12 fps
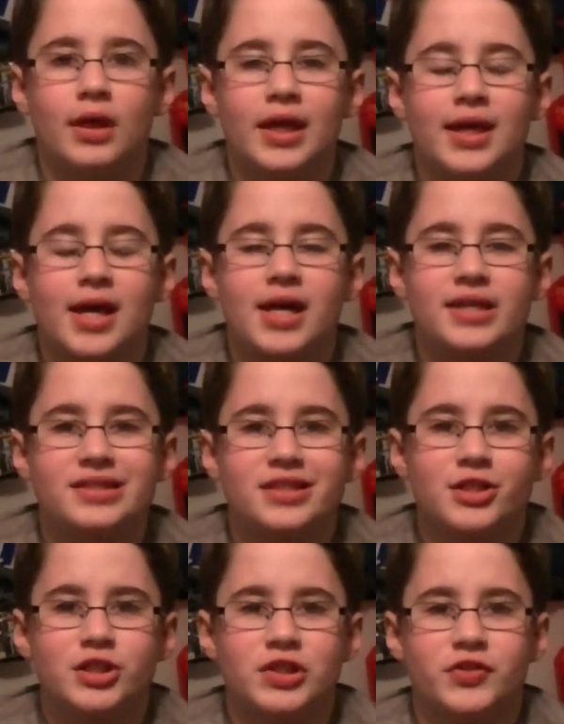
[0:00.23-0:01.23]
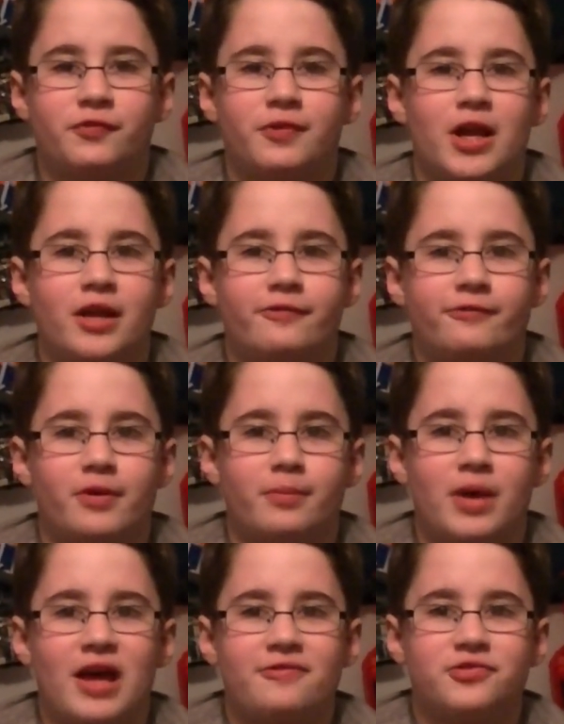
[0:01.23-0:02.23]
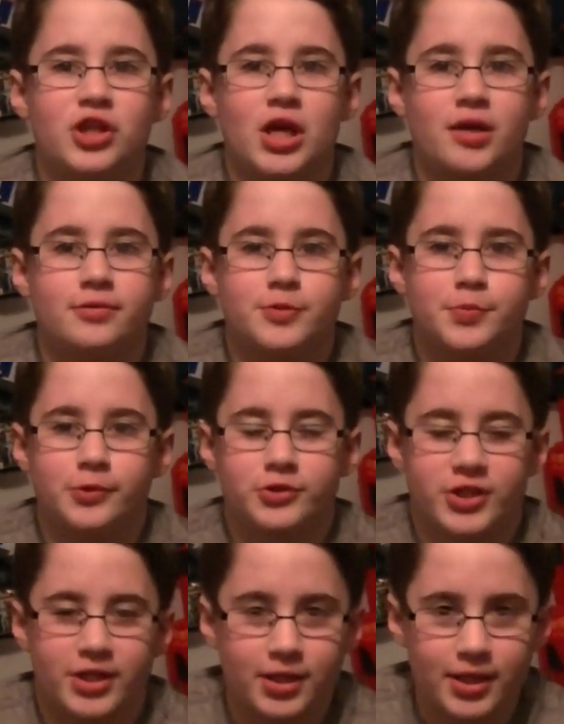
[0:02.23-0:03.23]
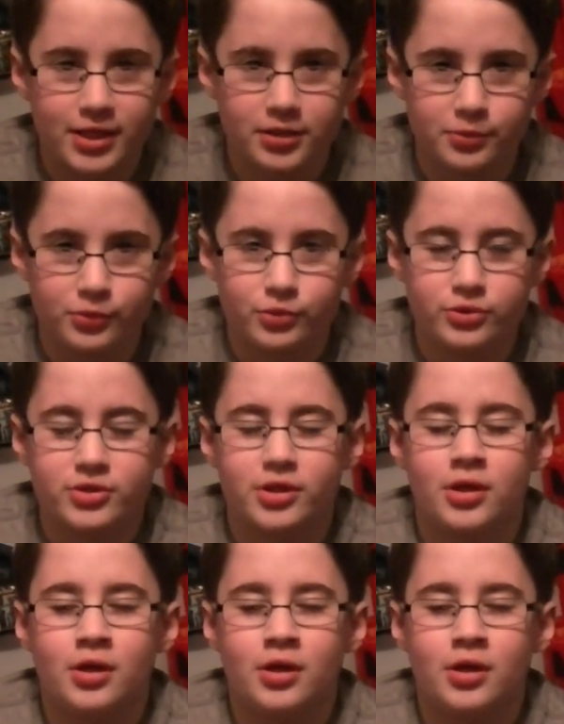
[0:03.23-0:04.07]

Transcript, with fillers: Hey guys, this is Frank from FJF Sports and Collectibles.